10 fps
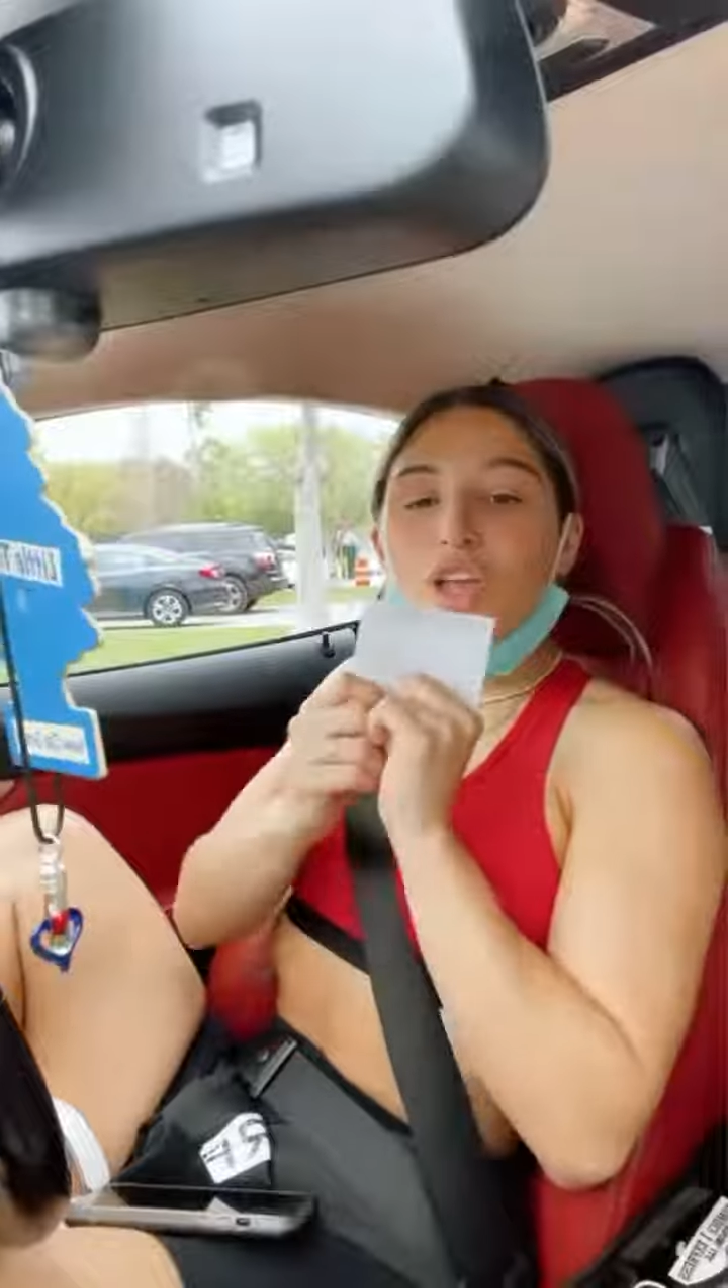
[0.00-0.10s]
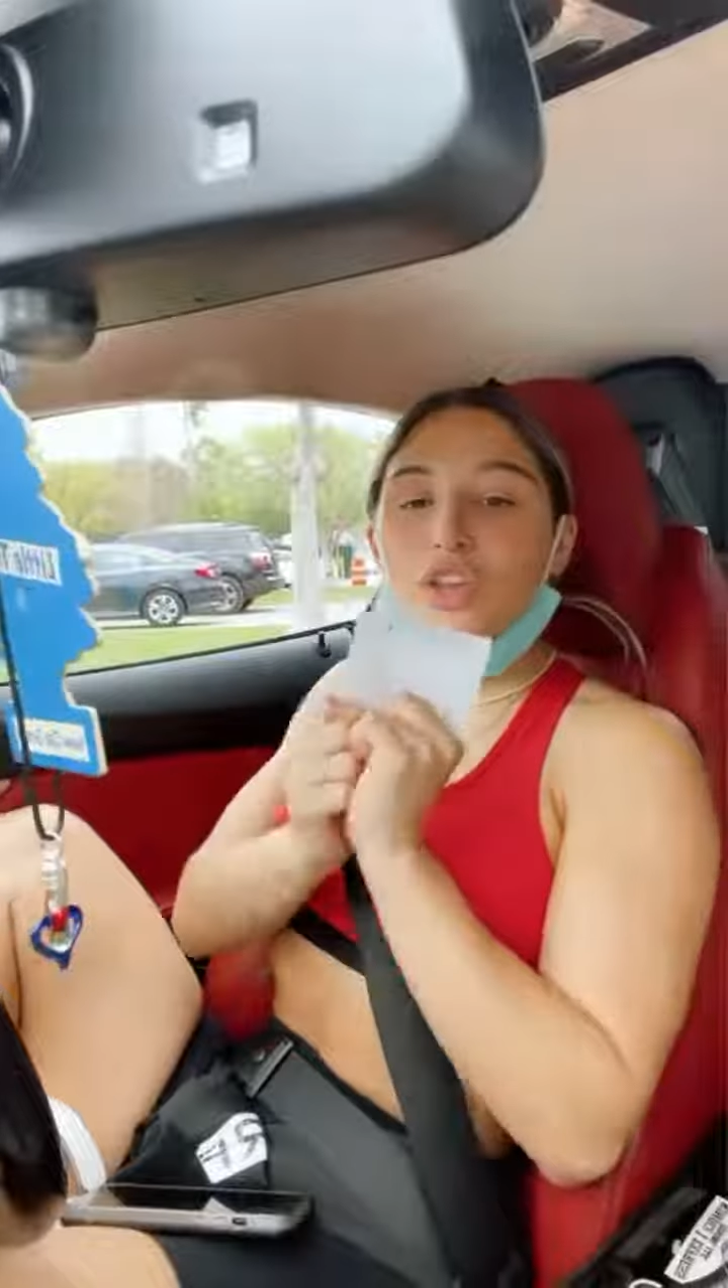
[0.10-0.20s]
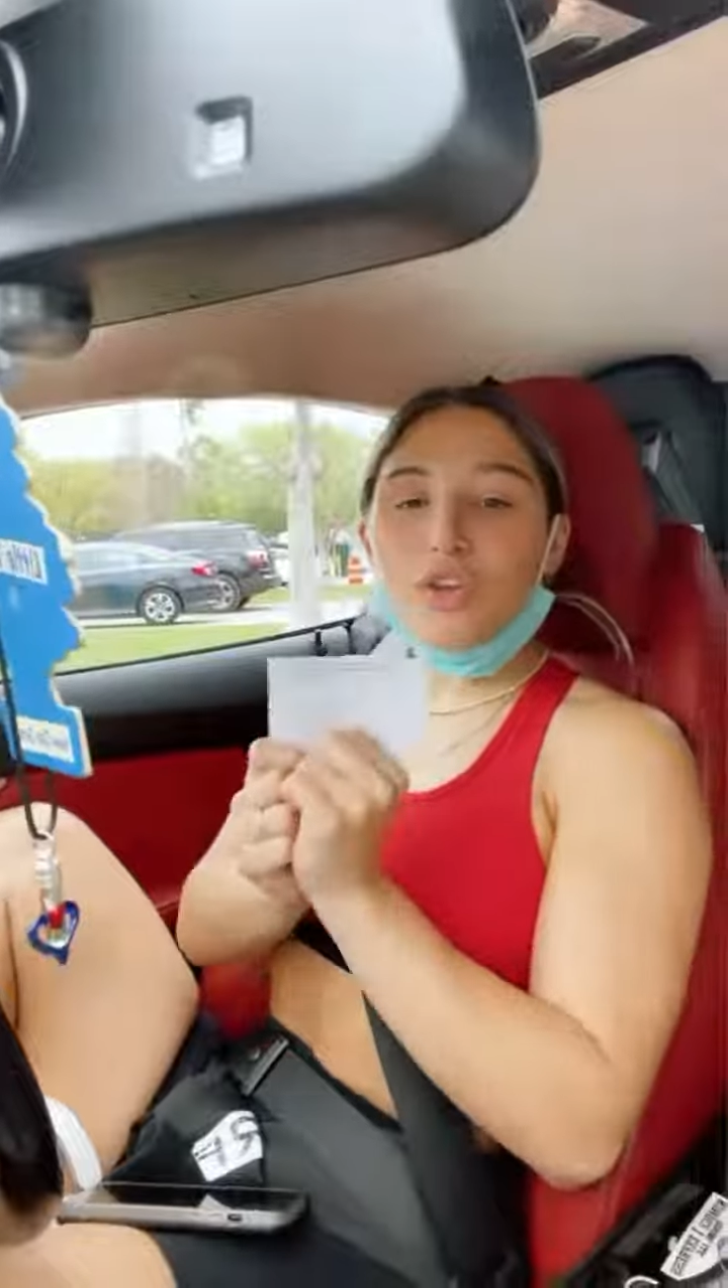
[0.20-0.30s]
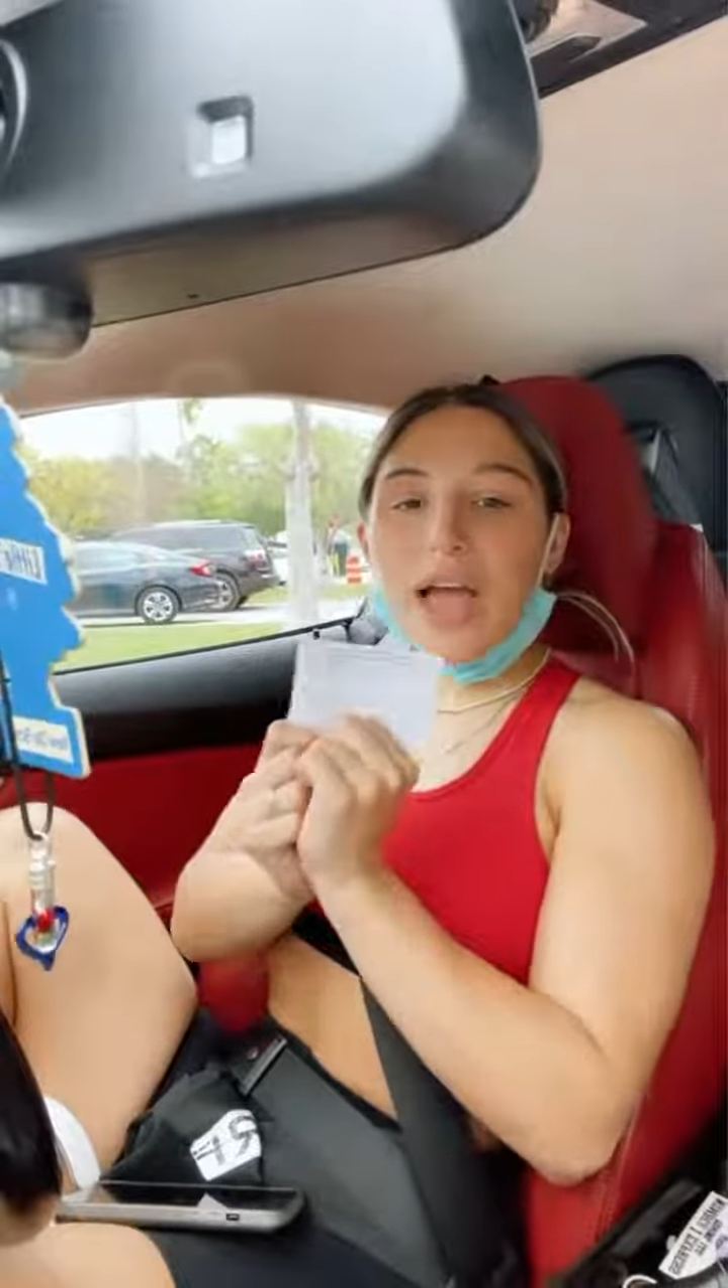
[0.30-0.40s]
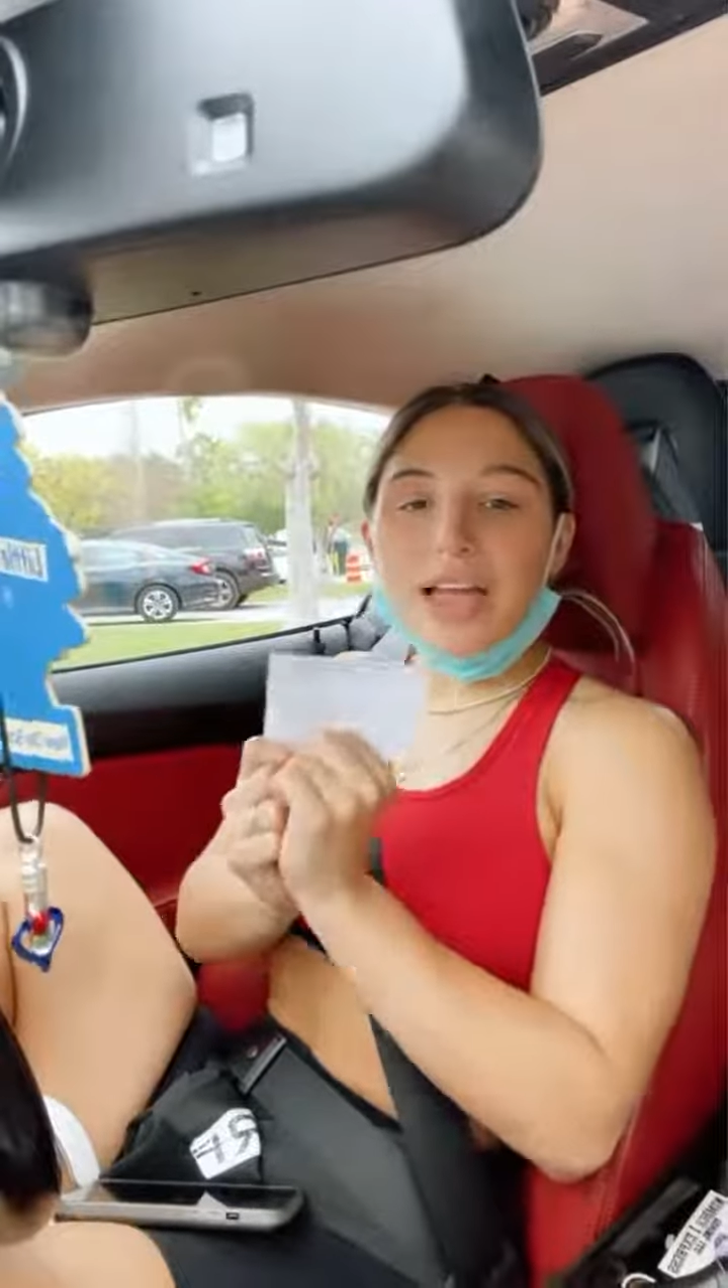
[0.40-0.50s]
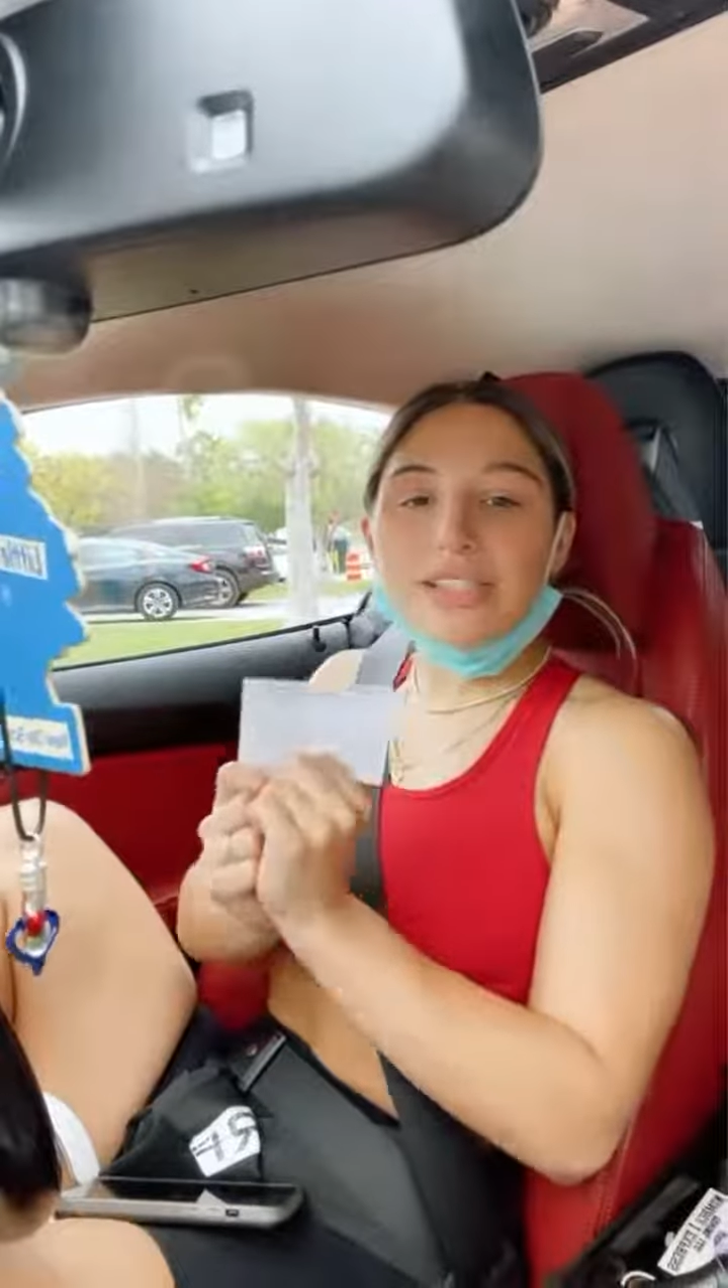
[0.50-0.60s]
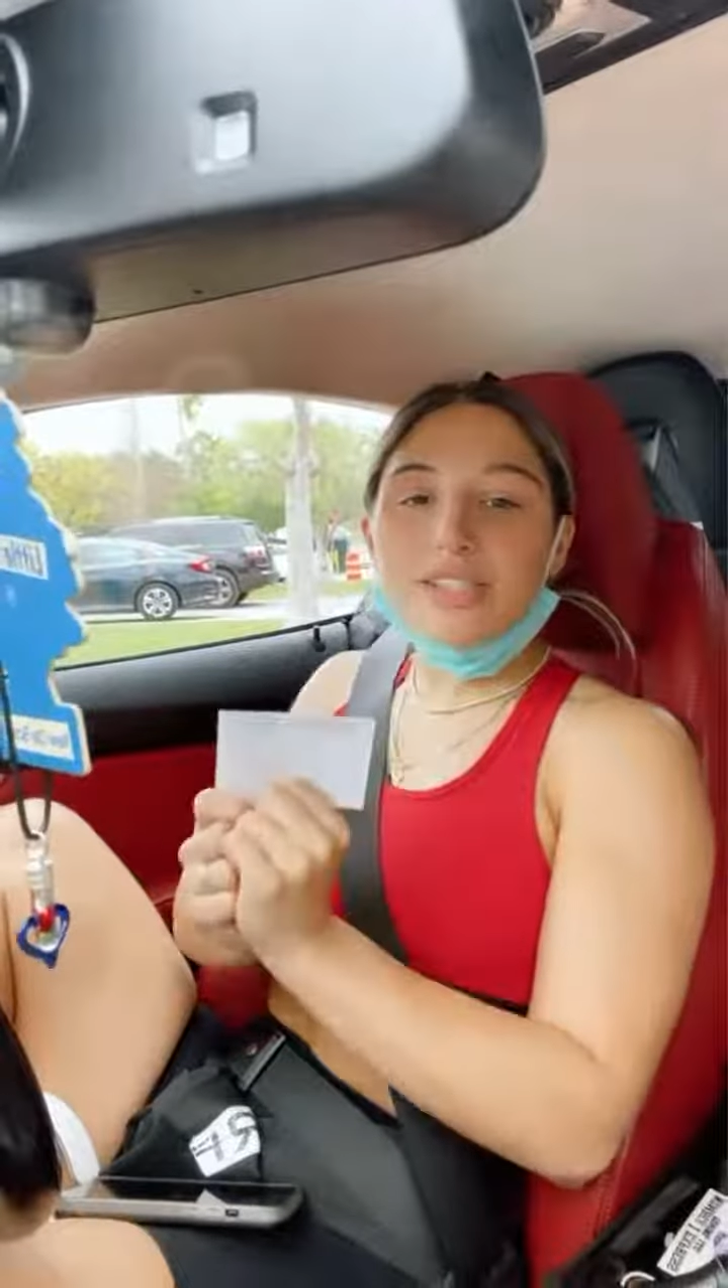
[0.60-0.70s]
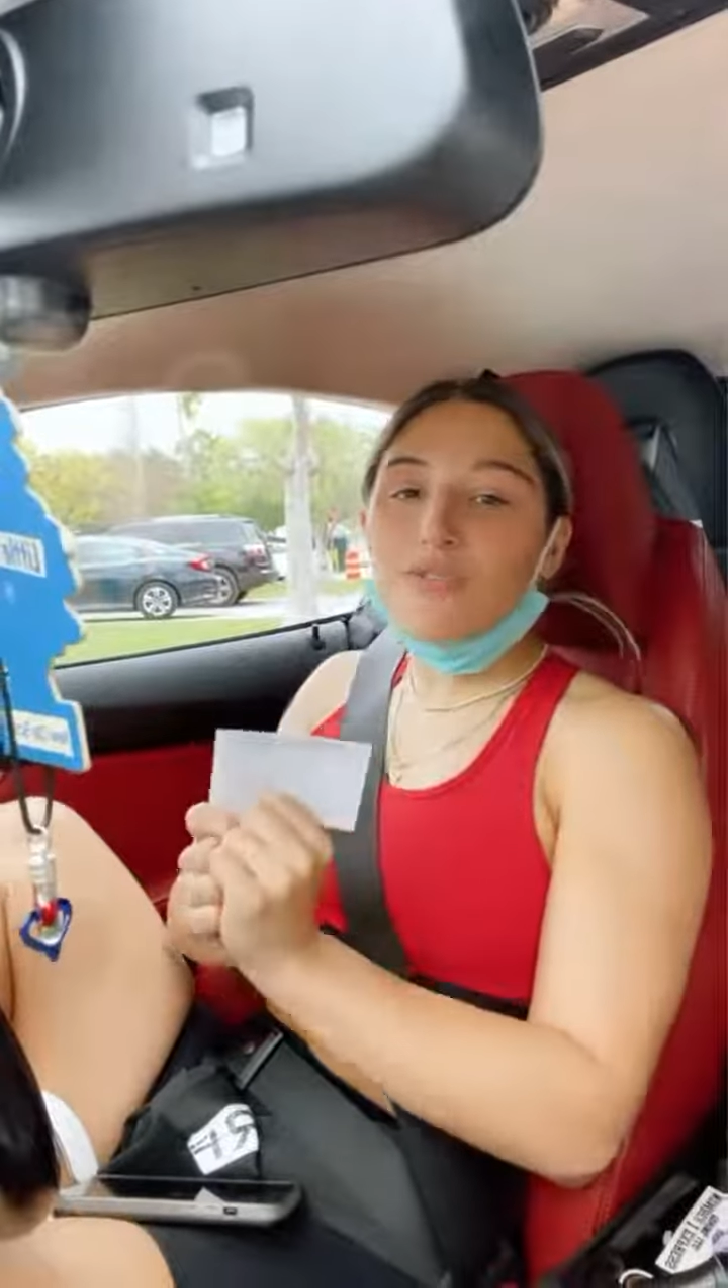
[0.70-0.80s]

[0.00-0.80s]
You guys,